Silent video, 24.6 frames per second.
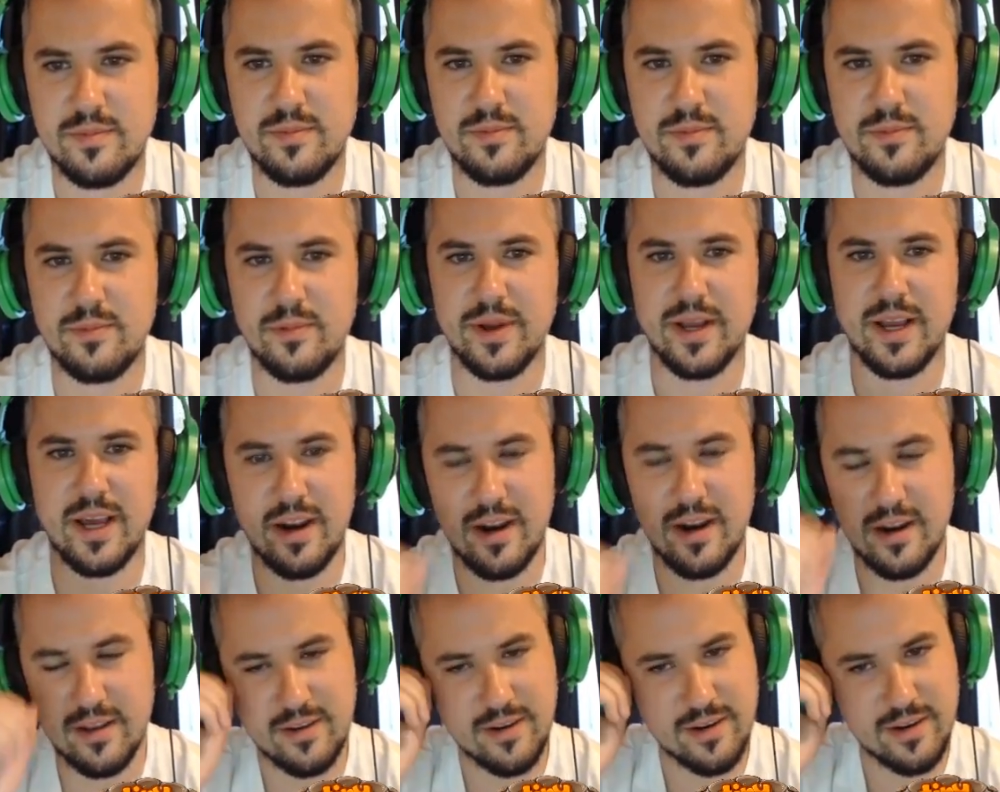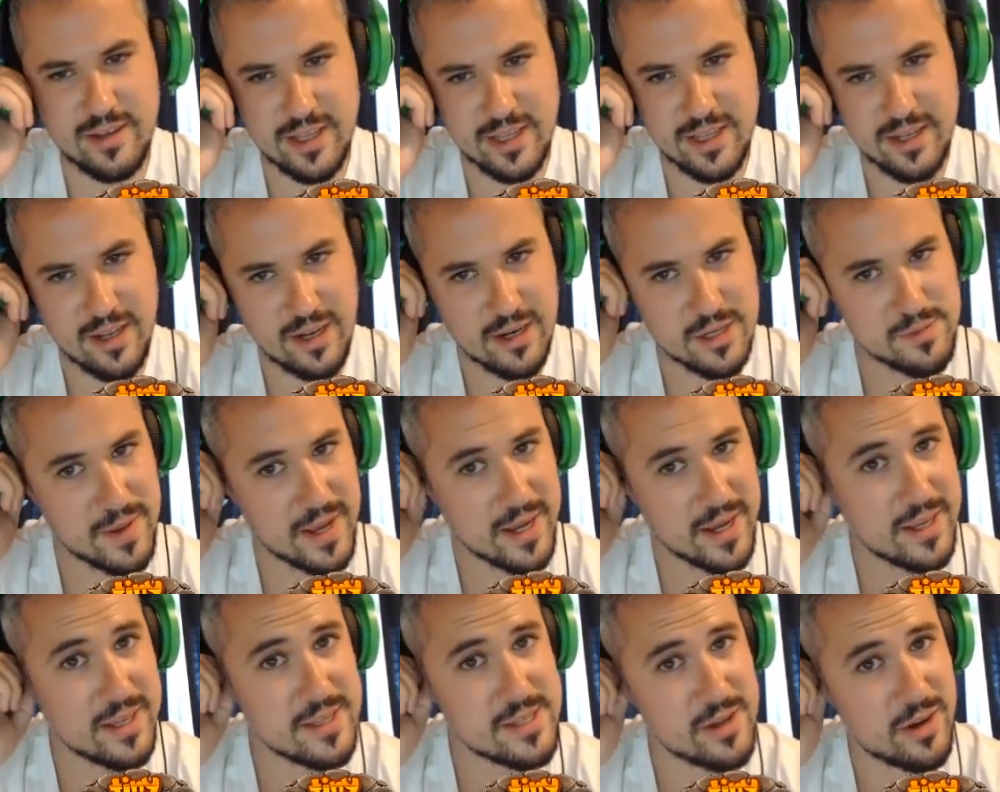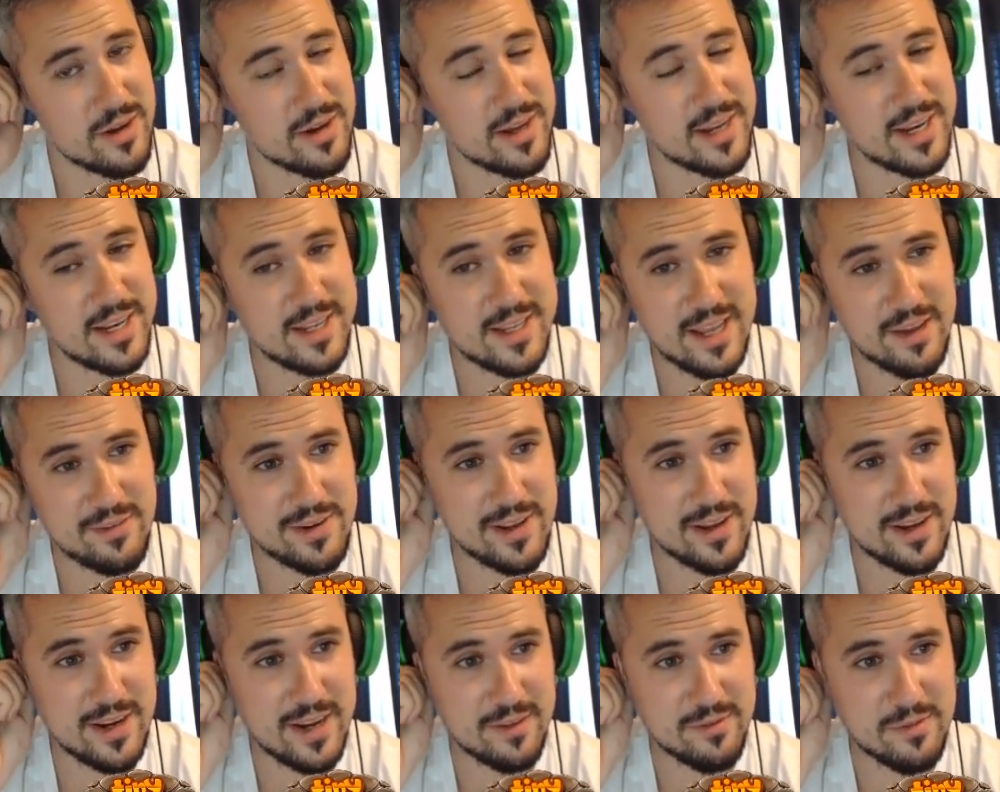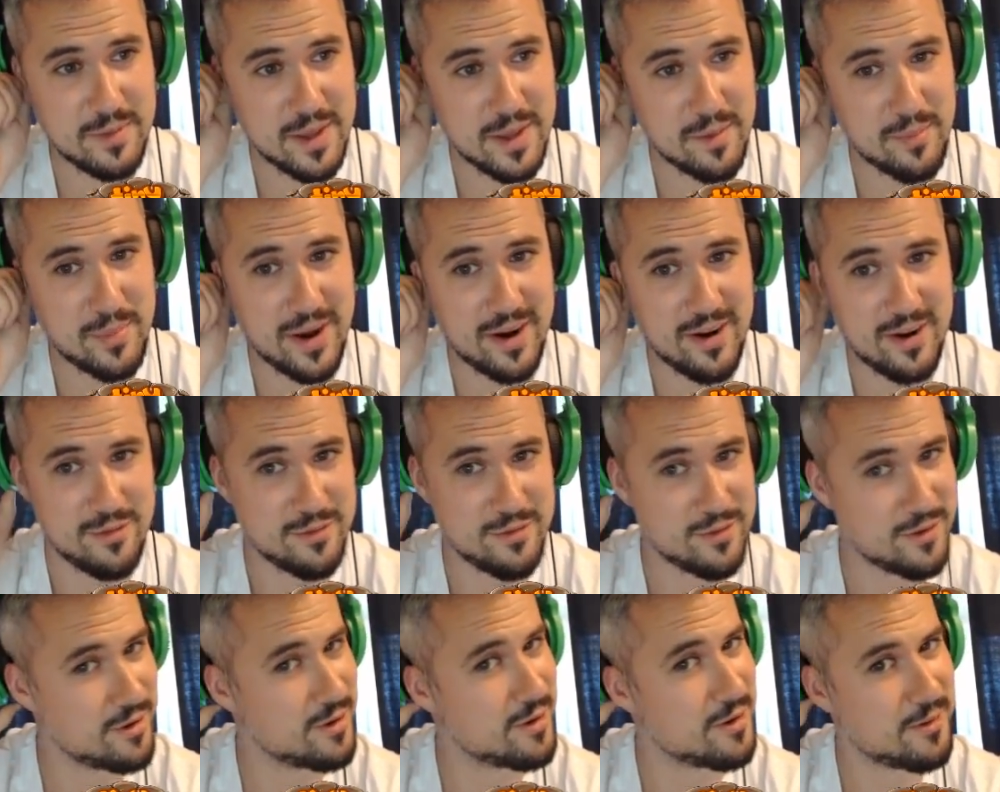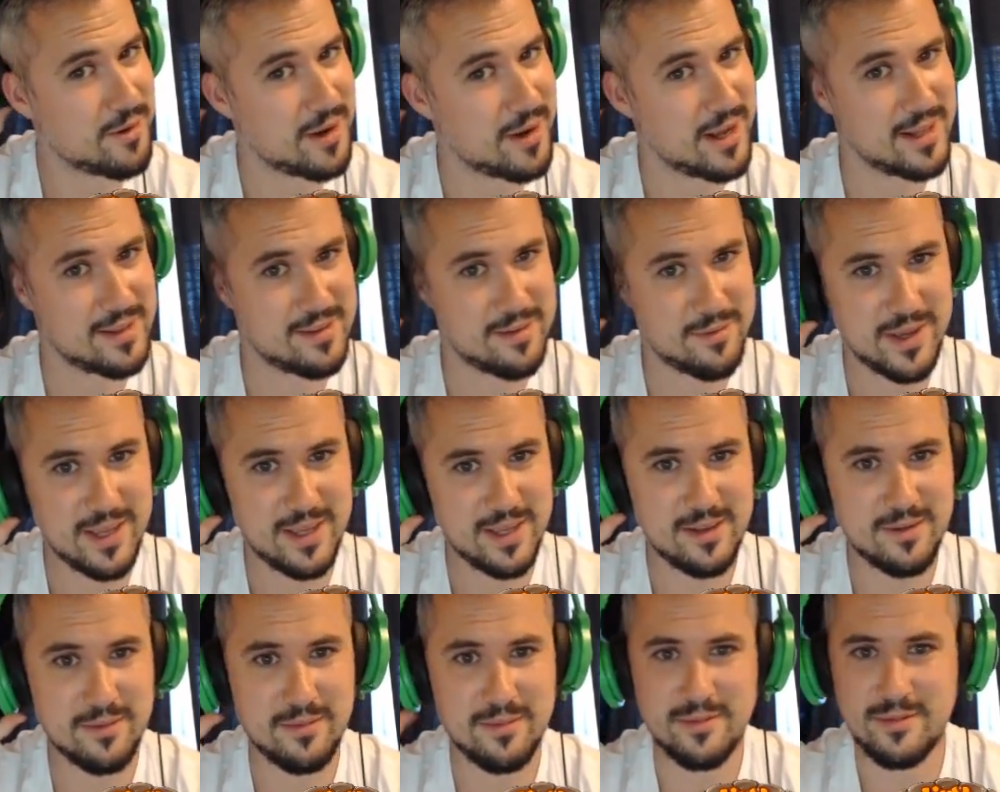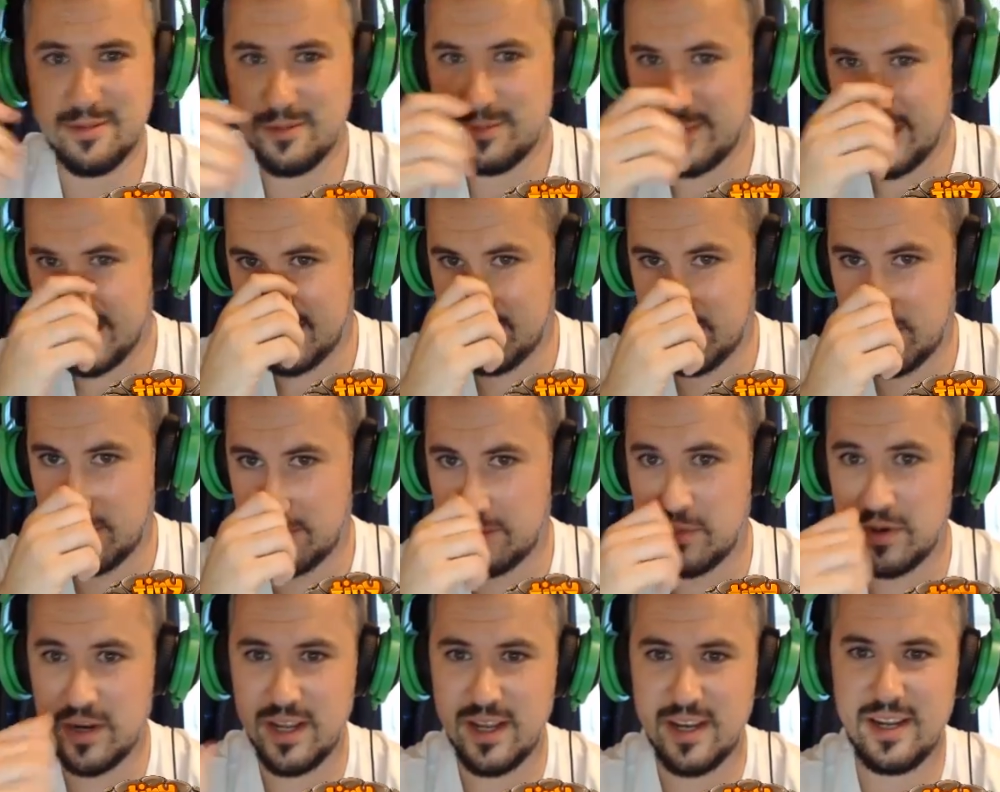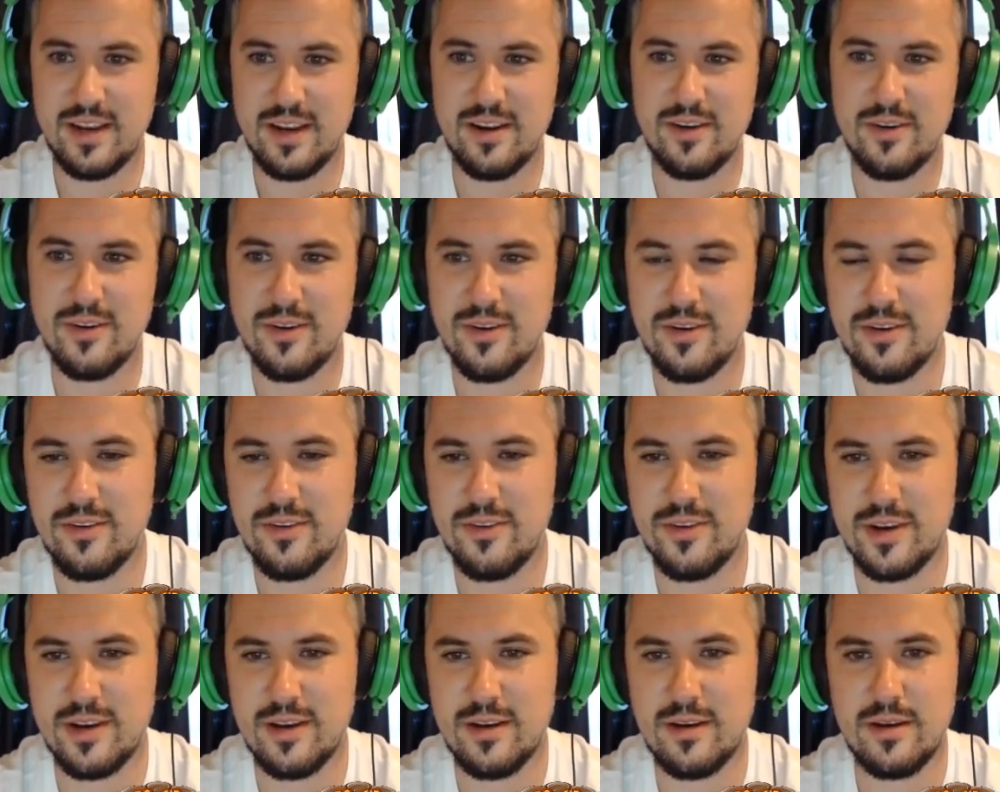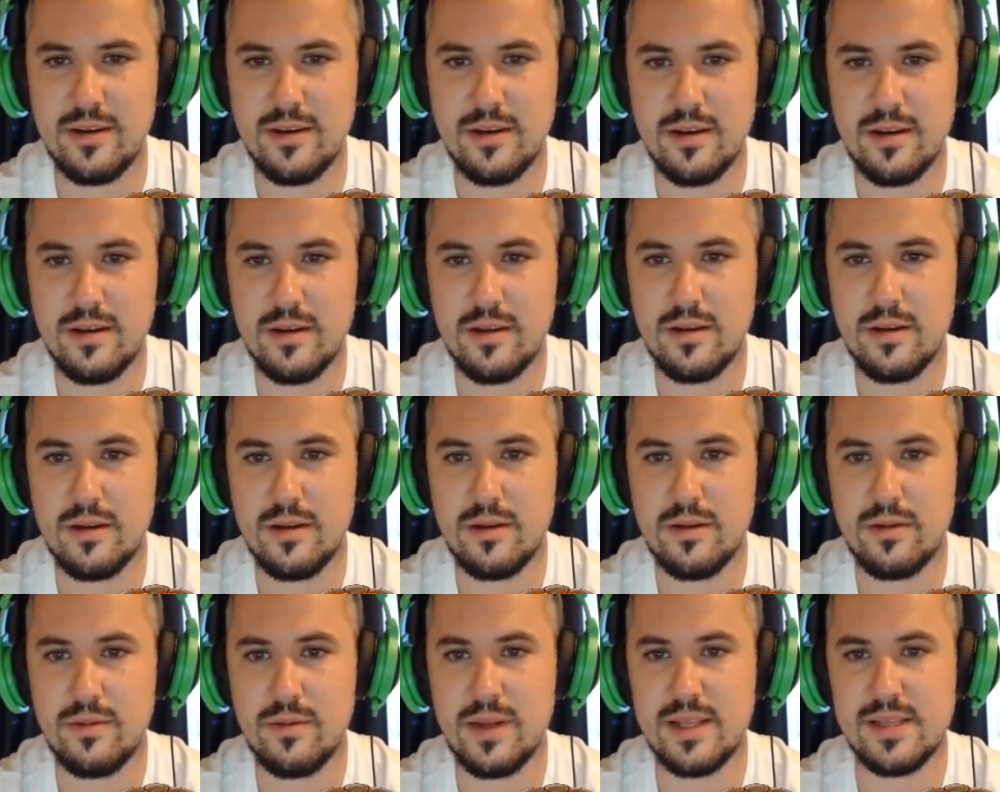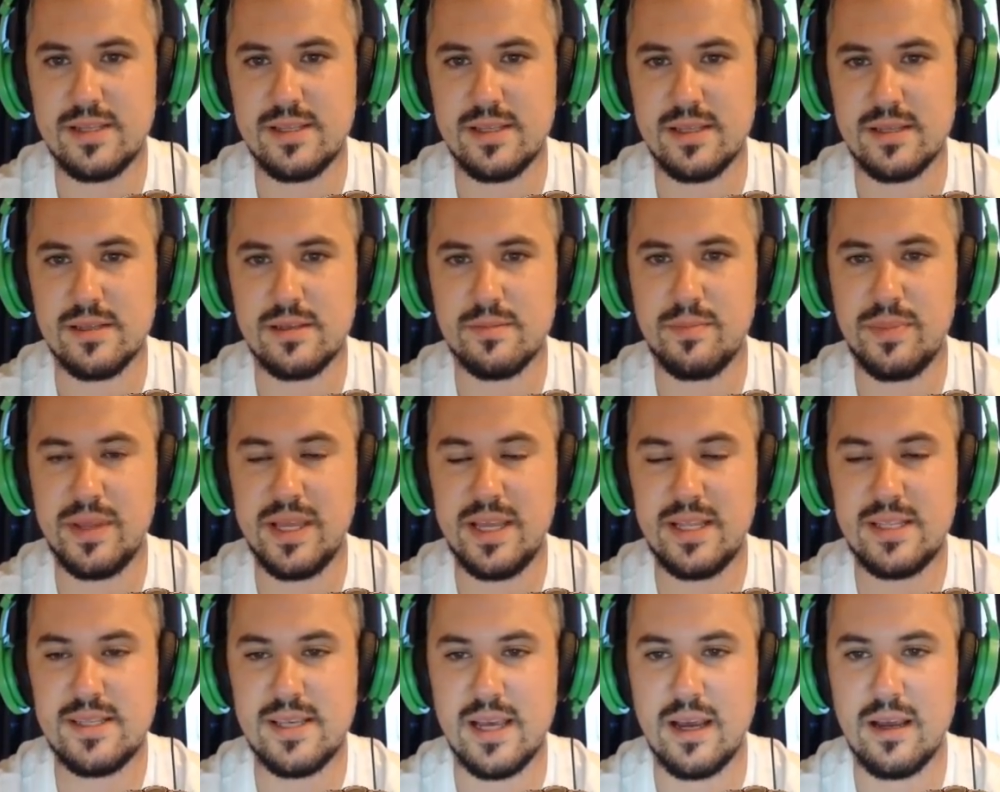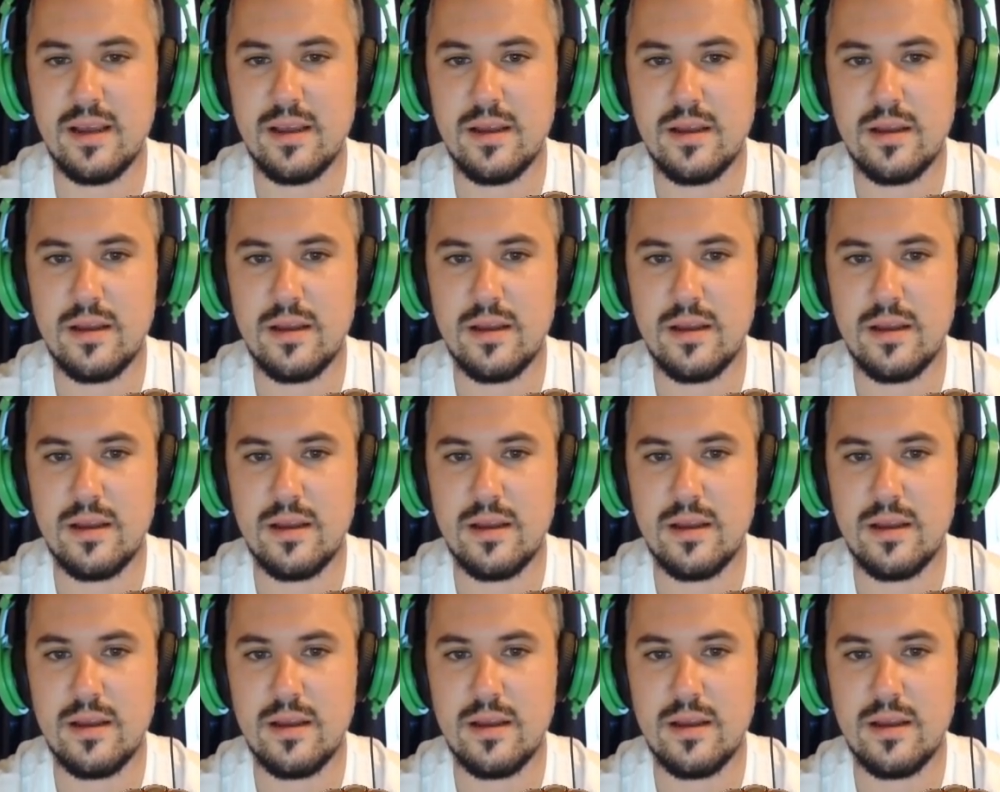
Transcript: We got our thirteen dollars back. So I'm gonna, definitely going to have to be a parent for another while to make to make more money. I need a hundred. What is this? Pizza?